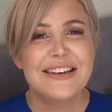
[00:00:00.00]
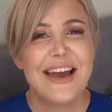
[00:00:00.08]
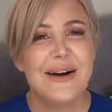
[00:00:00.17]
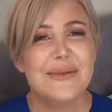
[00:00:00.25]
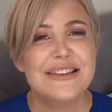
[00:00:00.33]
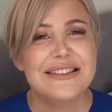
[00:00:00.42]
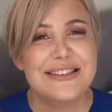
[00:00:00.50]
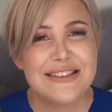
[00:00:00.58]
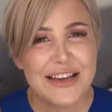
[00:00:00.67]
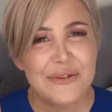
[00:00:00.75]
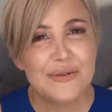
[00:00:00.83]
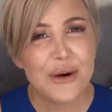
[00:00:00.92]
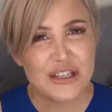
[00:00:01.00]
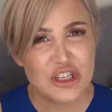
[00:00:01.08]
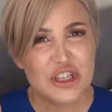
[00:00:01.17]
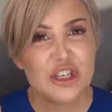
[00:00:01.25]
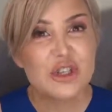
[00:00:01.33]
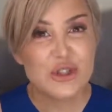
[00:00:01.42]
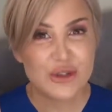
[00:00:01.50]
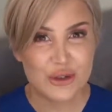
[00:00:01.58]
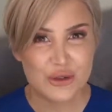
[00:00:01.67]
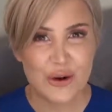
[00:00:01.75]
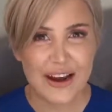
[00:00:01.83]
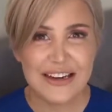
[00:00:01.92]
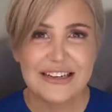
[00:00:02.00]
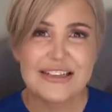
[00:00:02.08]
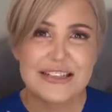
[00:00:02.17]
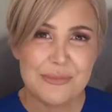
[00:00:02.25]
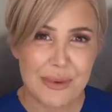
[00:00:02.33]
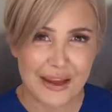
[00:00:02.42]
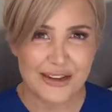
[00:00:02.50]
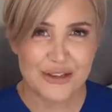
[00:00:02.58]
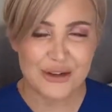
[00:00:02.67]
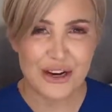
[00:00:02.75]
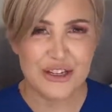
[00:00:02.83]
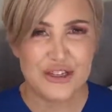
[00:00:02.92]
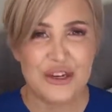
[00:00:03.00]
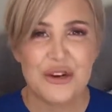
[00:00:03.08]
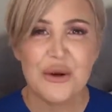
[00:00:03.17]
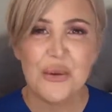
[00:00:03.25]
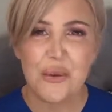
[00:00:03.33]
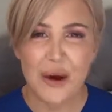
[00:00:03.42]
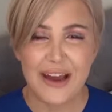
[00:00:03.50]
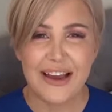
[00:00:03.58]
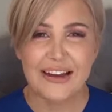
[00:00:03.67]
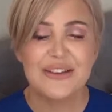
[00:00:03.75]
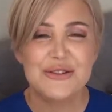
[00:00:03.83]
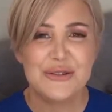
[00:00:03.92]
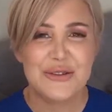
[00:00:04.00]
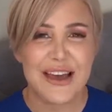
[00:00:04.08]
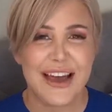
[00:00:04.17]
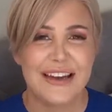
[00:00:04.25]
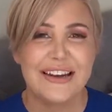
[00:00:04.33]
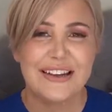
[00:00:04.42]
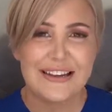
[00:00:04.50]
Now, instead of rushing straight to penetration when you get